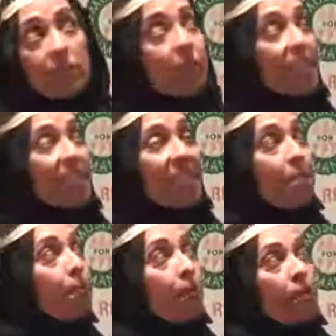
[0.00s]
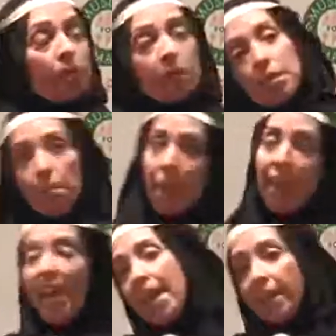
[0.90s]
of the seatbelt. My
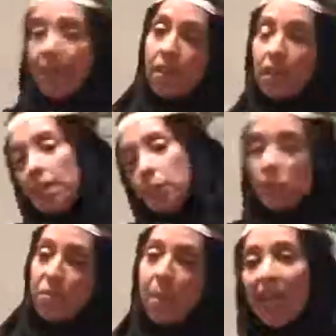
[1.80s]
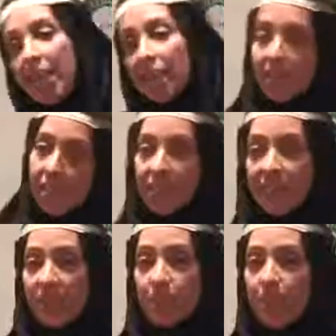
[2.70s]
head was banging into the
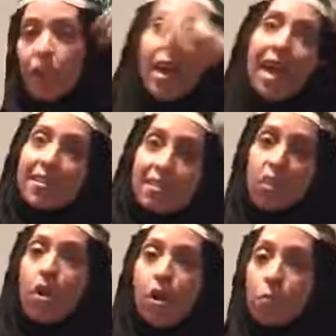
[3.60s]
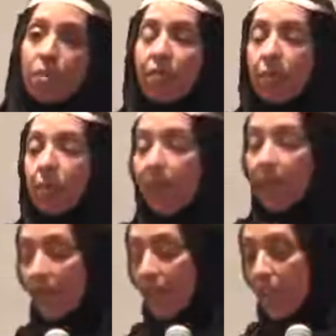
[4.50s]
seatbelt as the car was flipping.
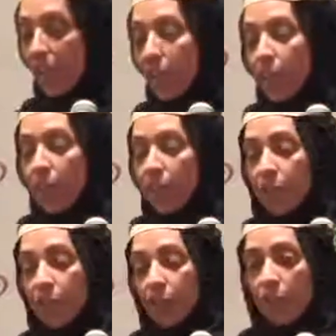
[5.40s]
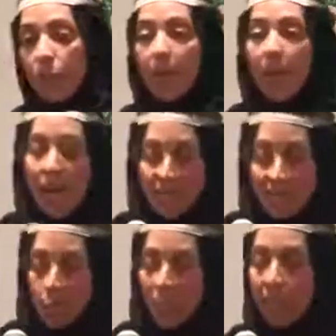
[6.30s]
So as
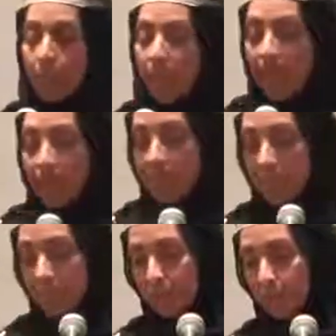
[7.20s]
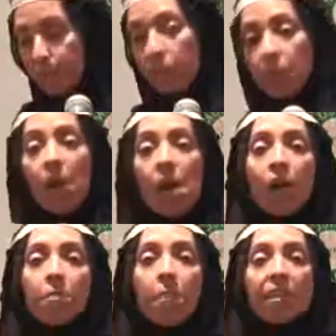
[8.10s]
the weekend passed,
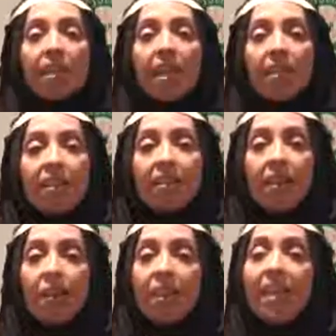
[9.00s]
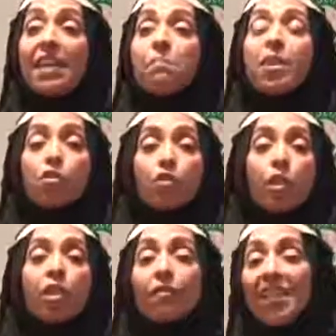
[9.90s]
on Monday, the
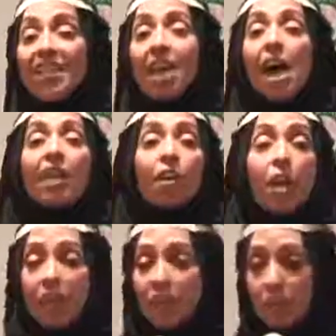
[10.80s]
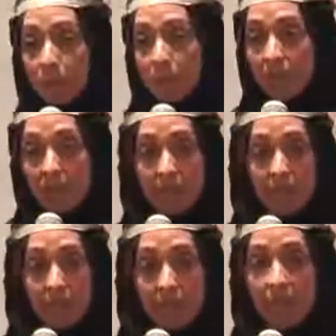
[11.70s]
administrator of the entire hospital
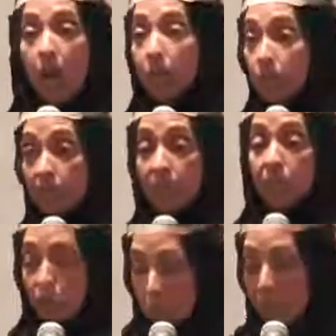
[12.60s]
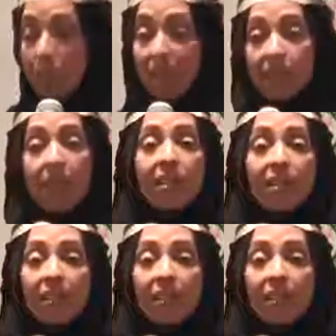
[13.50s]
comes to my bedside.